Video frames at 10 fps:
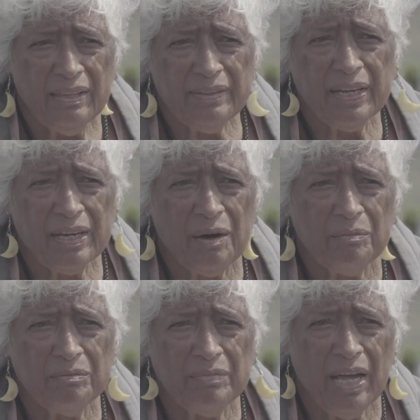And they
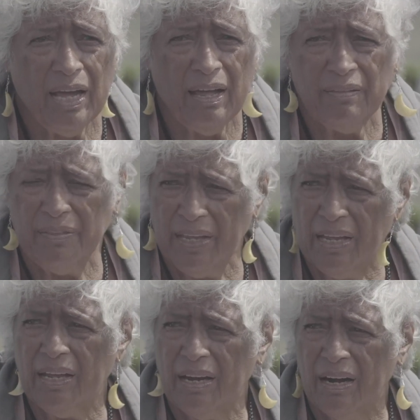come and
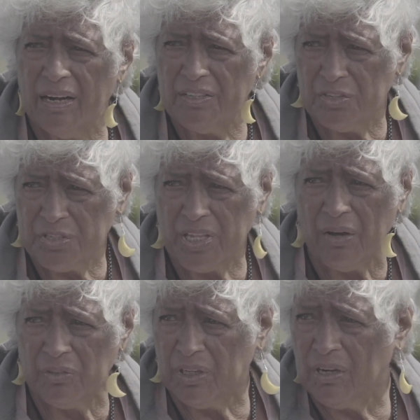they
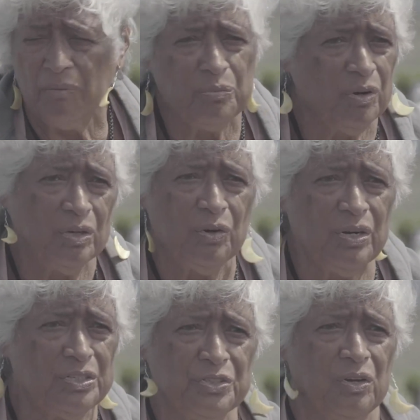understand what the Kapu
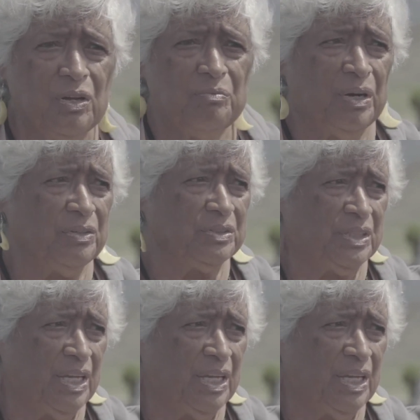Aloha is all about.